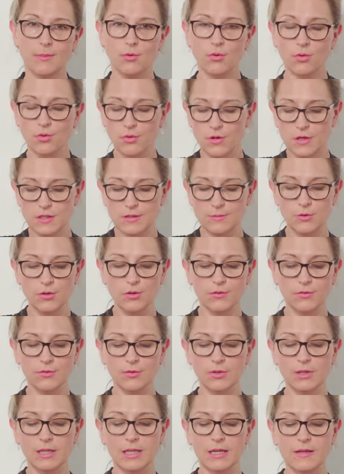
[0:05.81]
All those
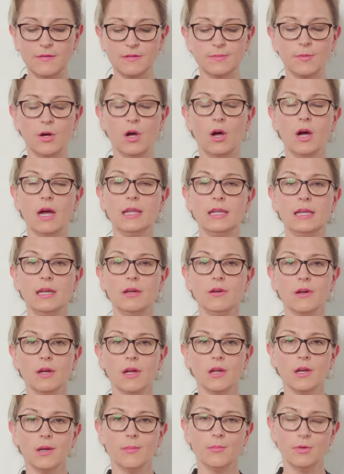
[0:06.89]
beautiful leaves behind here are
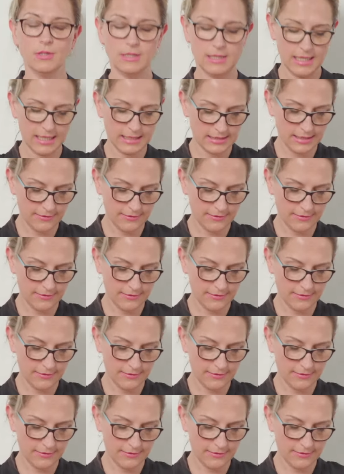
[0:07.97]
going to protect